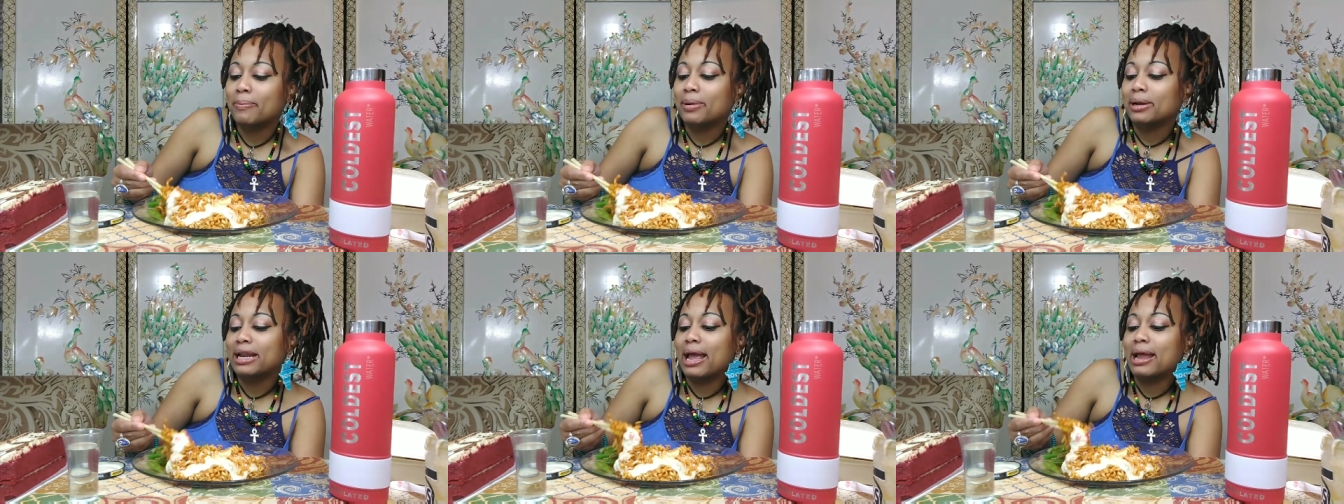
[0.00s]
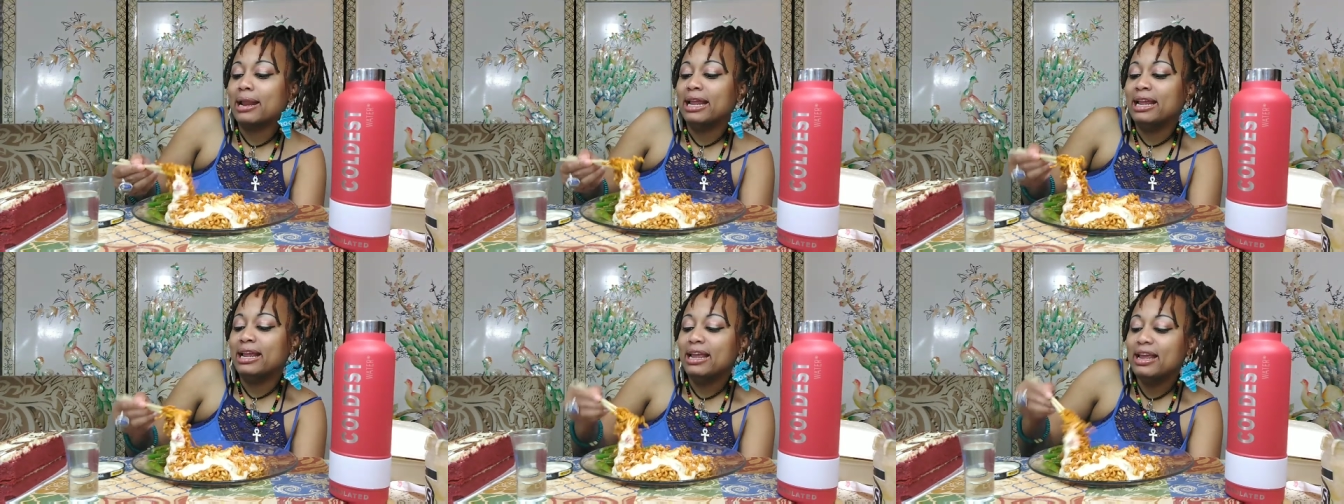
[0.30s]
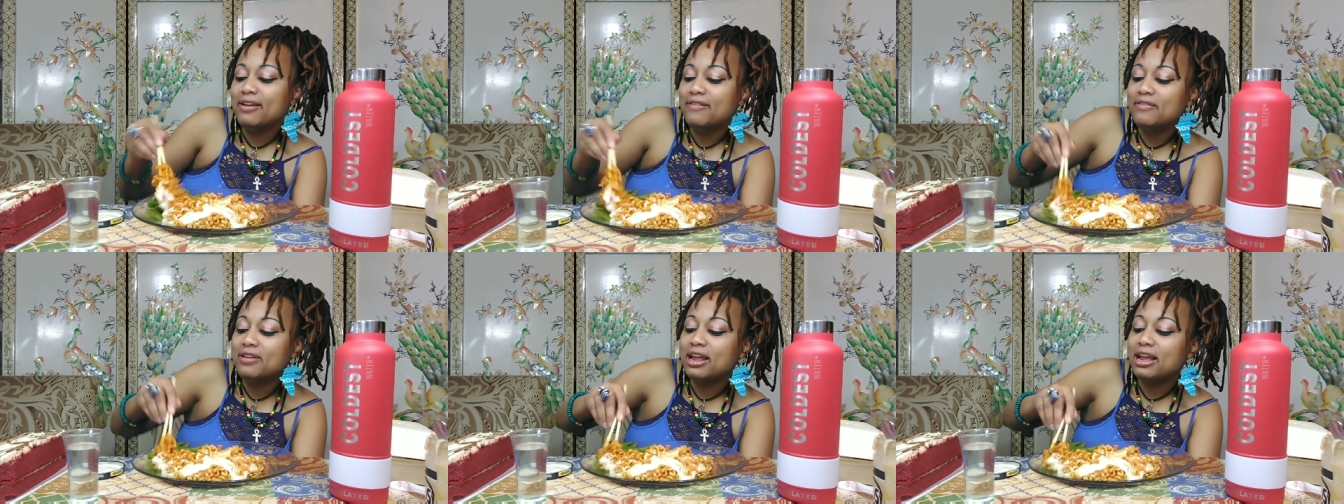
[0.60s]
But the
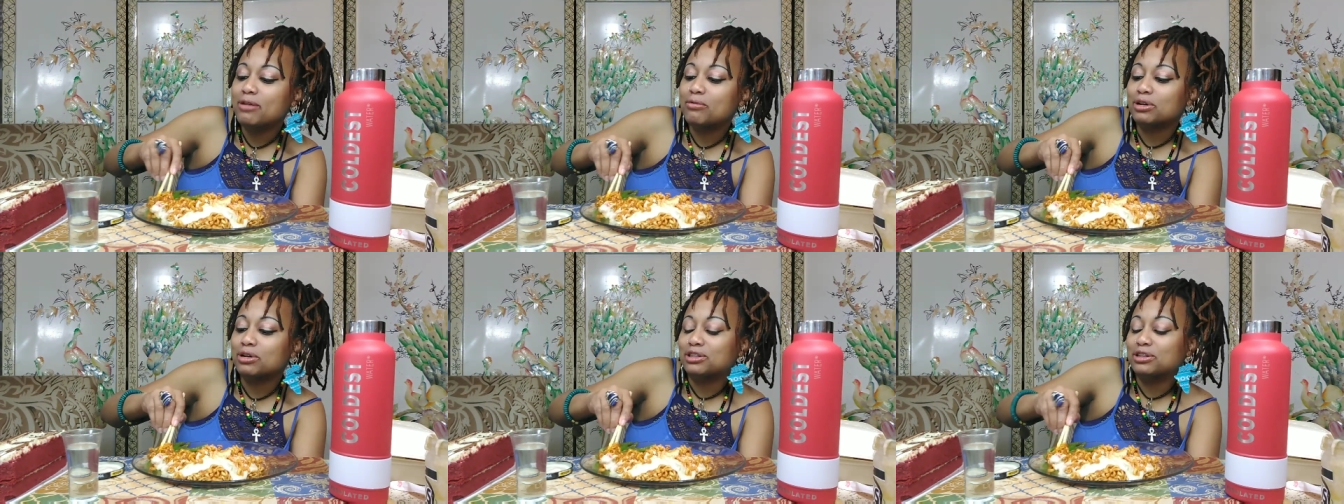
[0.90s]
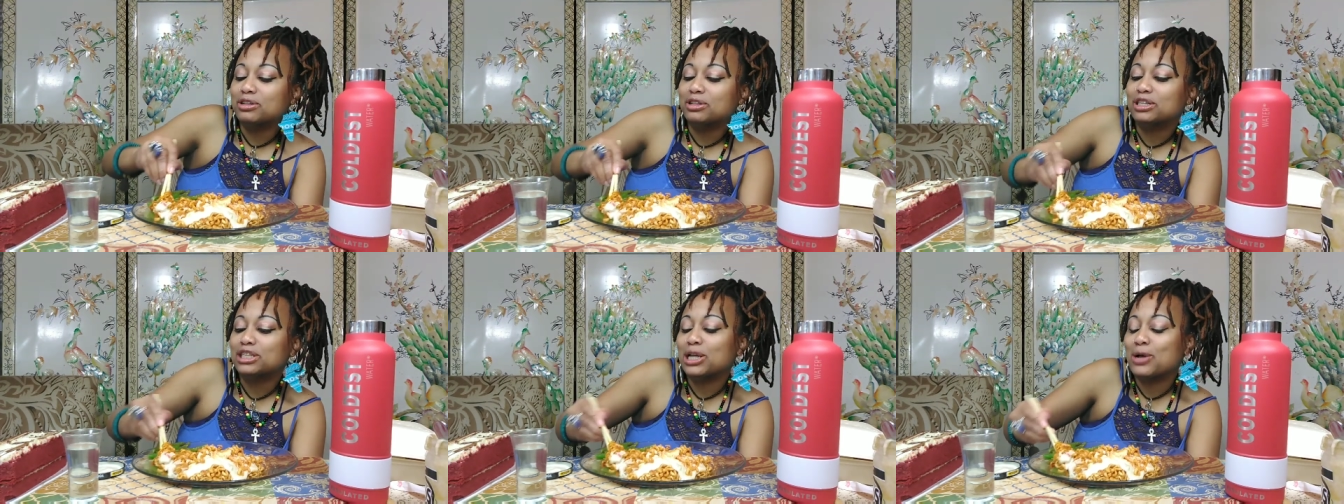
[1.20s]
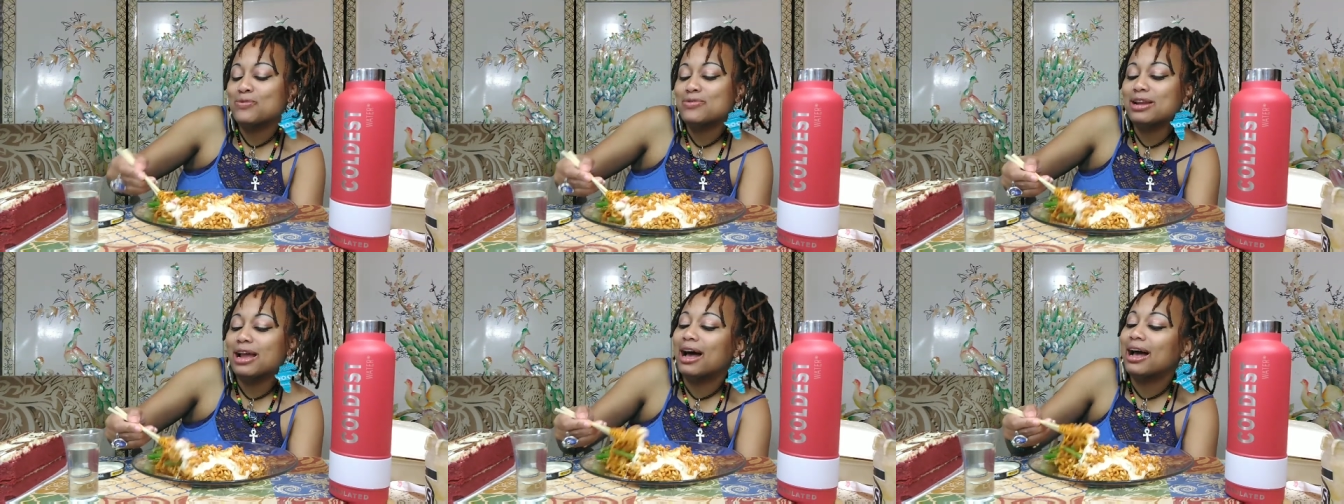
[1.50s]
evening was
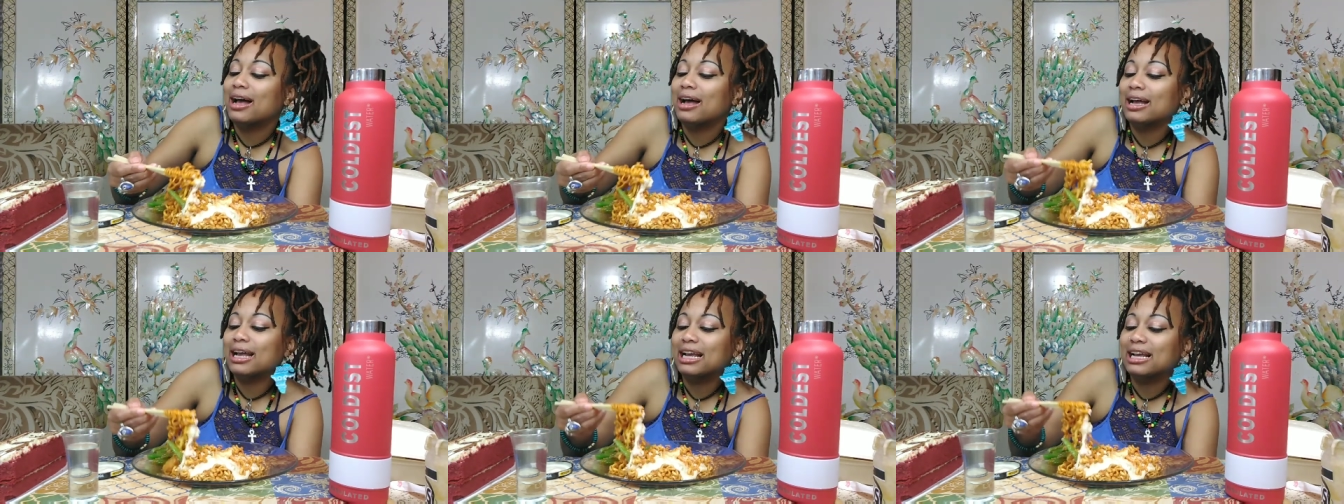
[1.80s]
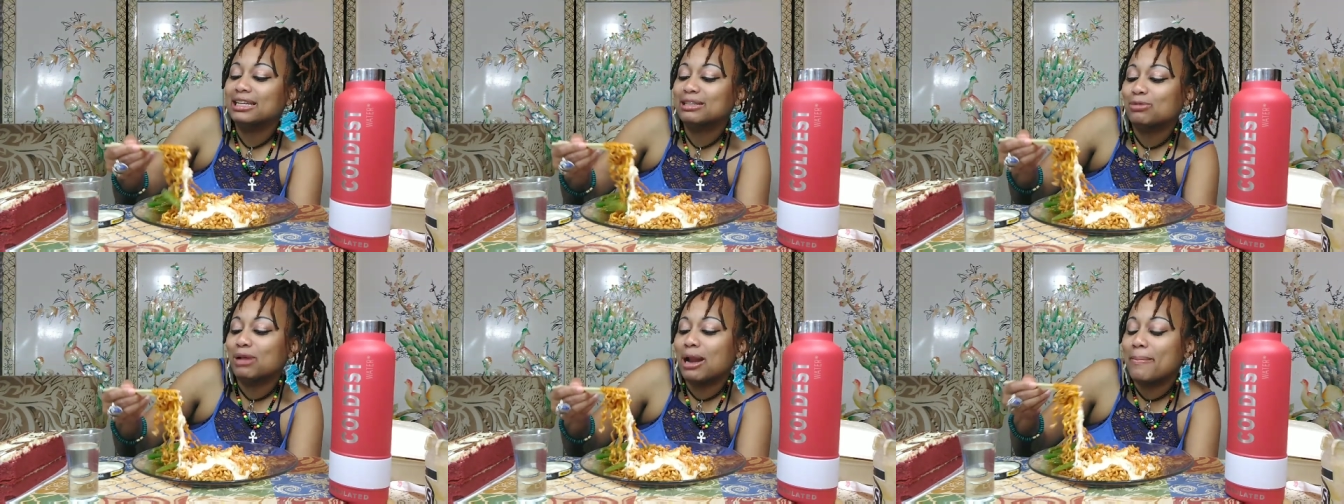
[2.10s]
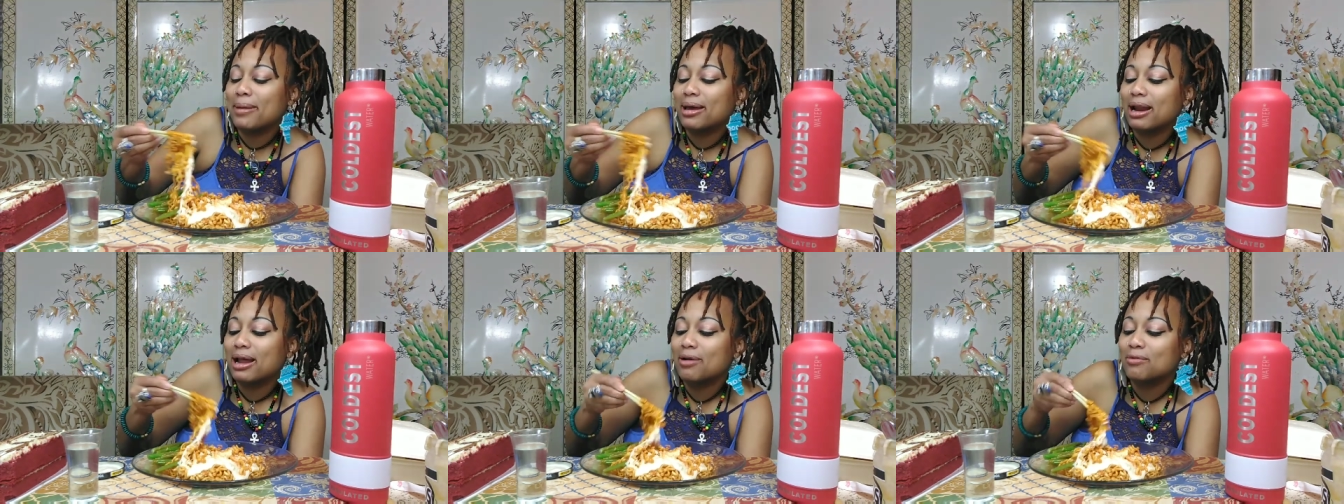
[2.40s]
so nice when
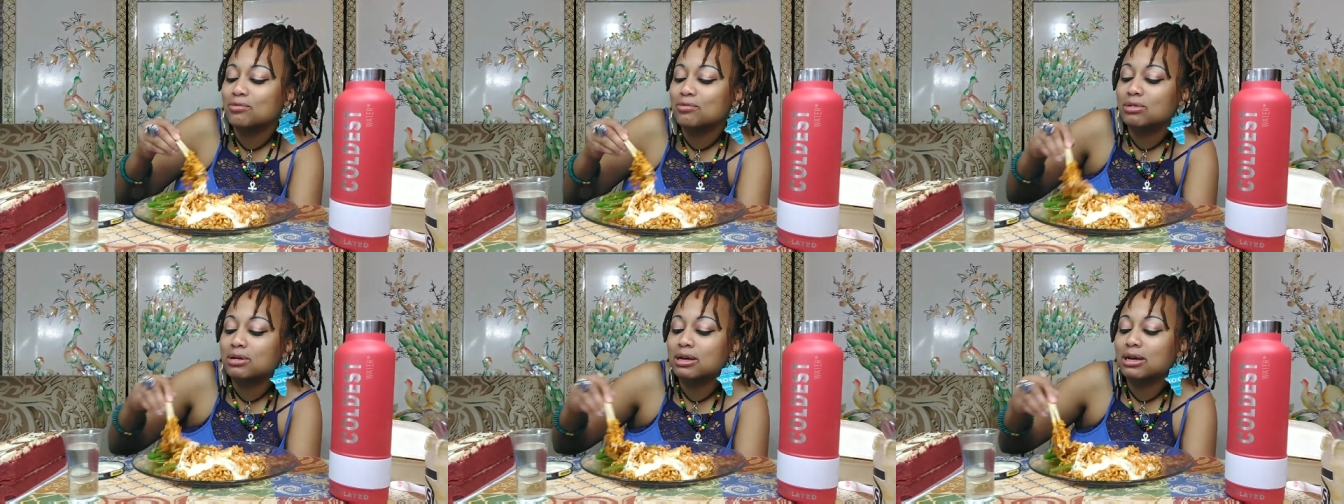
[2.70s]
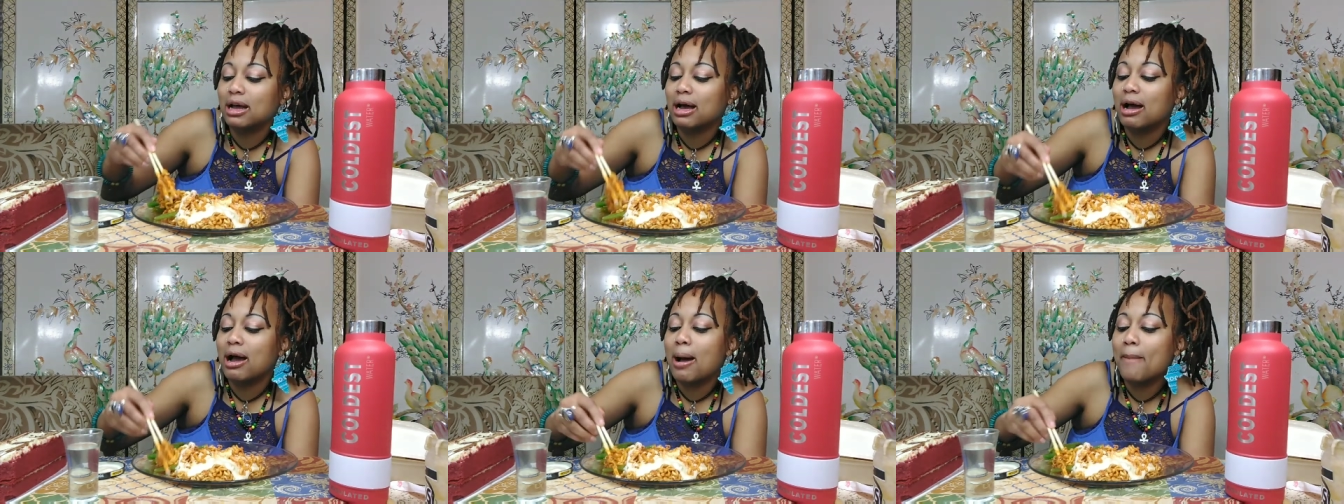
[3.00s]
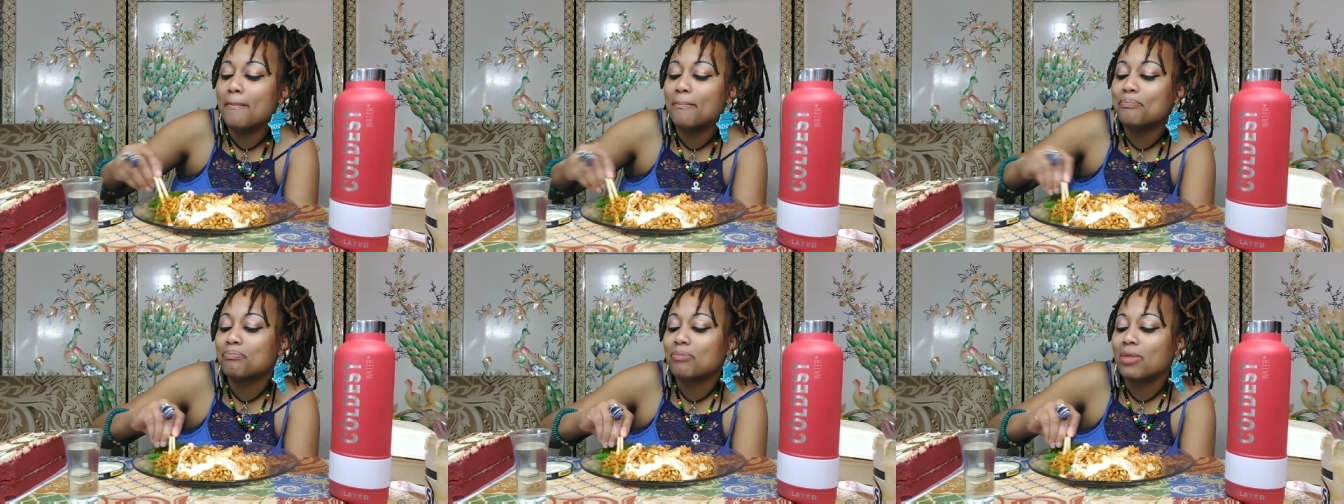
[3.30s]
I met up with
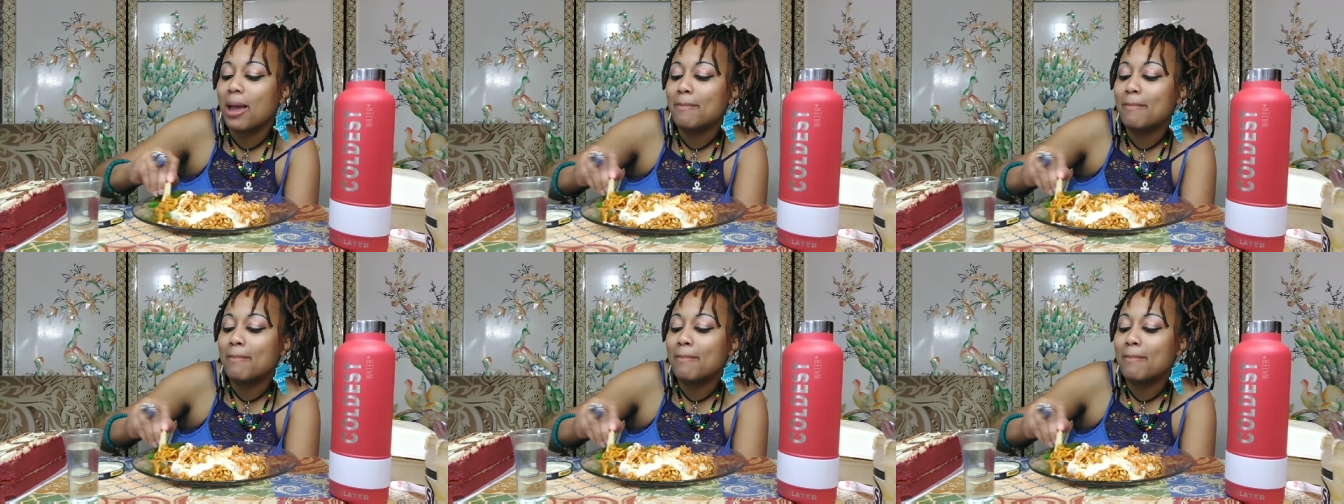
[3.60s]
um,